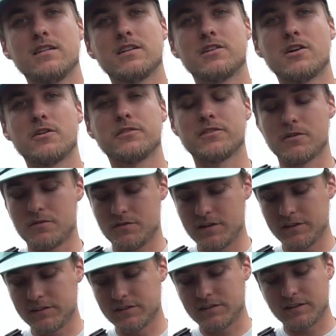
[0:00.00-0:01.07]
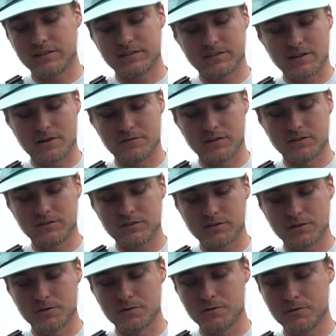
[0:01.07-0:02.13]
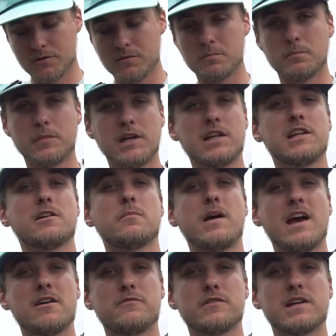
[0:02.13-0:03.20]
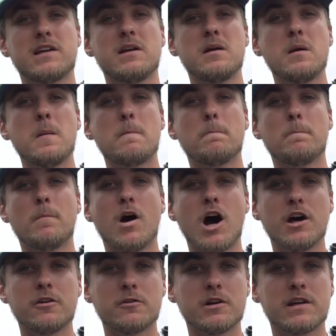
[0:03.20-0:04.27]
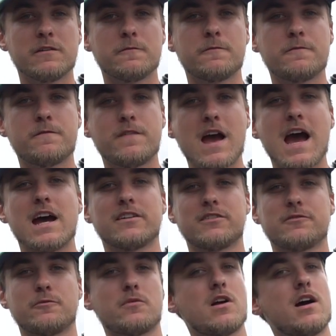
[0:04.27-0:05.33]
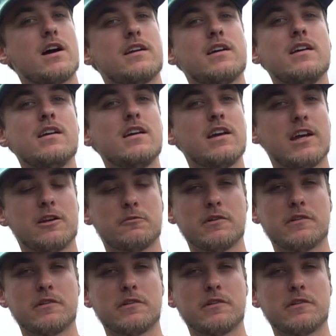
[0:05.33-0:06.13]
you know, so this is a 7.2 medium heavy moderate fast rod, and